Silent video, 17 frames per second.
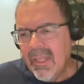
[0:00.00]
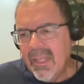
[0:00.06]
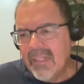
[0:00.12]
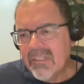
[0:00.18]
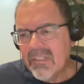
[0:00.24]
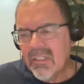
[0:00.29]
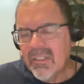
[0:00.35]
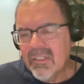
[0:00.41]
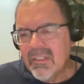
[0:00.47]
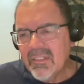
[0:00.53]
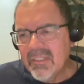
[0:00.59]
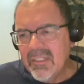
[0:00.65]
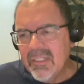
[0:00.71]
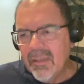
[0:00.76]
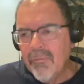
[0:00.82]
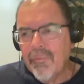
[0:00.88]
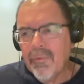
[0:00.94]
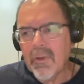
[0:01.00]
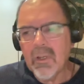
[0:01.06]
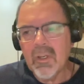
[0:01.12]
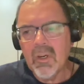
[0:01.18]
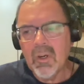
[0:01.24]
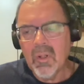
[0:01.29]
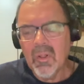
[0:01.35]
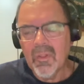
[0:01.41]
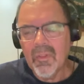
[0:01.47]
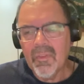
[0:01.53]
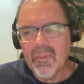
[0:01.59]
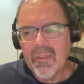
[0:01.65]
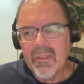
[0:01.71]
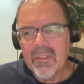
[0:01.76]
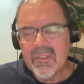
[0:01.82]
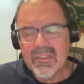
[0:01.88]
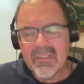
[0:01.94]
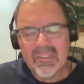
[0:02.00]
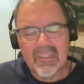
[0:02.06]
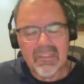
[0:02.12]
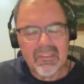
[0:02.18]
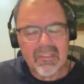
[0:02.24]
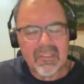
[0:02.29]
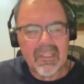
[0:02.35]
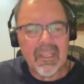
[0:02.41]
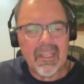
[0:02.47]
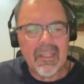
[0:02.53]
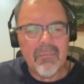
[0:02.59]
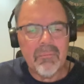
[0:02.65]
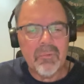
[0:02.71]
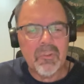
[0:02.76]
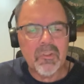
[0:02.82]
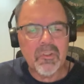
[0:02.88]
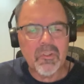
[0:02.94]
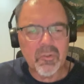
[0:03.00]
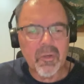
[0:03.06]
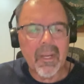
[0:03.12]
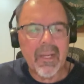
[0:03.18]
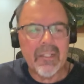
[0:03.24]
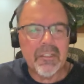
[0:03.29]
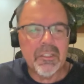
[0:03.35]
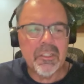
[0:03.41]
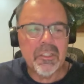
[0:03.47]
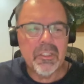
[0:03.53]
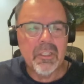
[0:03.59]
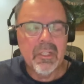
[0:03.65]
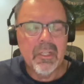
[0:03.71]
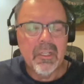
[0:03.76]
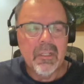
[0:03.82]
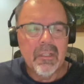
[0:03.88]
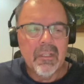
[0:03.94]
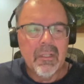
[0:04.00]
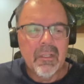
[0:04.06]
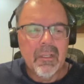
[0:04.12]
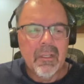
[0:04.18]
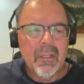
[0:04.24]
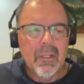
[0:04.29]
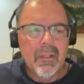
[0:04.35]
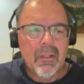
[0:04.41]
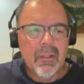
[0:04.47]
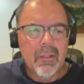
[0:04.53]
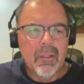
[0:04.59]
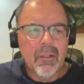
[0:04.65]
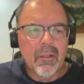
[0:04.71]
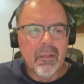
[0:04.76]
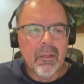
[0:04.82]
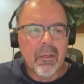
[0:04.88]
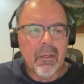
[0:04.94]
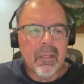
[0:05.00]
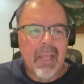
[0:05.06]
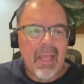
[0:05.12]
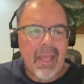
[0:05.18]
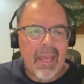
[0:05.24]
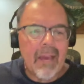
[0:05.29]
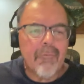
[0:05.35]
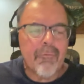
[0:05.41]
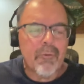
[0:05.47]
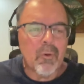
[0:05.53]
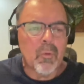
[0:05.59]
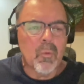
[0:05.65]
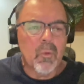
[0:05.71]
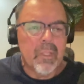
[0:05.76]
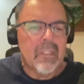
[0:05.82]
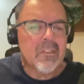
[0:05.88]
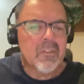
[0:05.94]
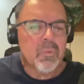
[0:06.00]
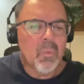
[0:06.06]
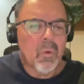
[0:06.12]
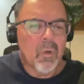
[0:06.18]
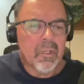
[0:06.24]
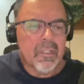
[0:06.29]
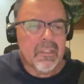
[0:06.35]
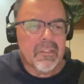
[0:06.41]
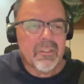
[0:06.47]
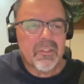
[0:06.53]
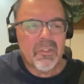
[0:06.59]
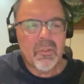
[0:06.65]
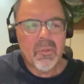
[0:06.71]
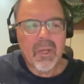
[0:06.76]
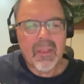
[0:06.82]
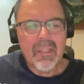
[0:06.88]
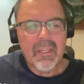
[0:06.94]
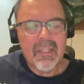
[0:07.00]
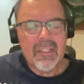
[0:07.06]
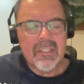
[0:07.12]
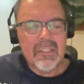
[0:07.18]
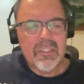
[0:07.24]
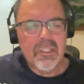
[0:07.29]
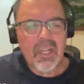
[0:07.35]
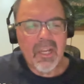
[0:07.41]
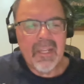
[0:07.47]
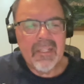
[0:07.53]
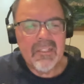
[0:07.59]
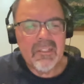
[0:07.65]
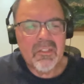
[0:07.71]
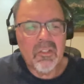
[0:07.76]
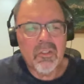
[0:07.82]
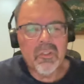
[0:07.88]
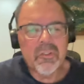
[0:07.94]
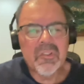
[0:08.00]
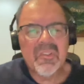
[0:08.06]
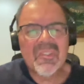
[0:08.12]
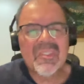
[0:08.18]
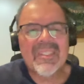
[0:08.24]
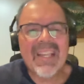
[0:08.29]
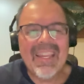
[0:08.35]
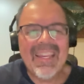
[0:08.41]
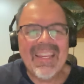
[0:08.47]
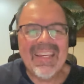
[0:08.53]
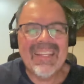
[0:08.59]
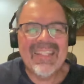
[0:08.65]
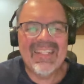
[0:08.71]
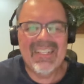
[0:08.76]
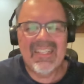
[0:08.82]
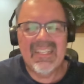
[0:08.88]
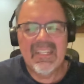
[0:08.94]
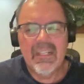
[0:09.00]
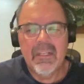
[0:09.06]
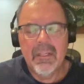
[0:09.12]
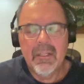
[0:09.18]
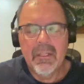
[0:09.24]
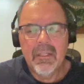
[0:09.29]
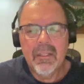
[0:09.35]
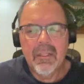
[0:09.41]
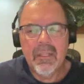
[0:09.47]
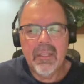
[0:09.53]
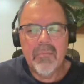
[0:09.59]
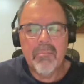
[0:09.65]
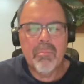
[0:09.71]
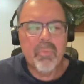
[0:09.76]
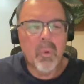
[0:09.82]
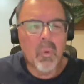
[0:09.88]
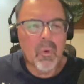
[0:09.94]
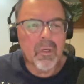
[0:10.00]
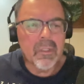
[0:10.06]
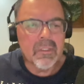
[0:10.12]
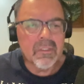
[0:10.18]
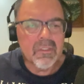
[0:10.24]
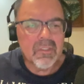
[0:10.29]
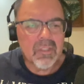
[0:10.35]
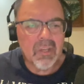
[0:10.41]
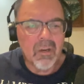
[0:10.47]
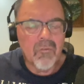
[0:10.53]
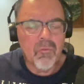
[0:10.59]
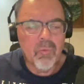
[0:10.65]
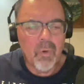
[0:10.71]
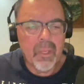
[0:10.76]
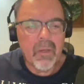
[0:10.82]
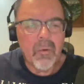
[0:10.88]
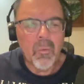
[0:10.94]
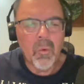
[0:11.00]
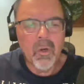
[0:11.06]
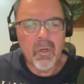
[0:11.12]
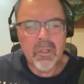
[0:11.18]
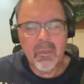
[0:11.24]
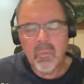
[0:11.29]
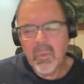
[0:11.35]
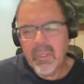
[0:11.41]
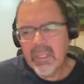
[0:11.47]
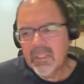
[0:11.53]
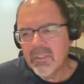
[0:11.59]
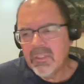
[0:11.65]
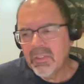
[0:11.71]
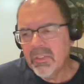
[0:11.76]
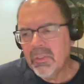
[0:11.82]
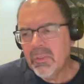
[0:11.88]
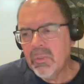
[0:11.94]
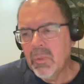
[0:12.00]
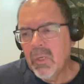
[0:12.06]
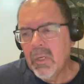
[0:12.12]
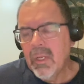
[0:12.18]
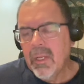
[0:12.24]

It's a difficult six game stretch. You know, after weeks one and two. I think the Giants understand the importance of week one and week two.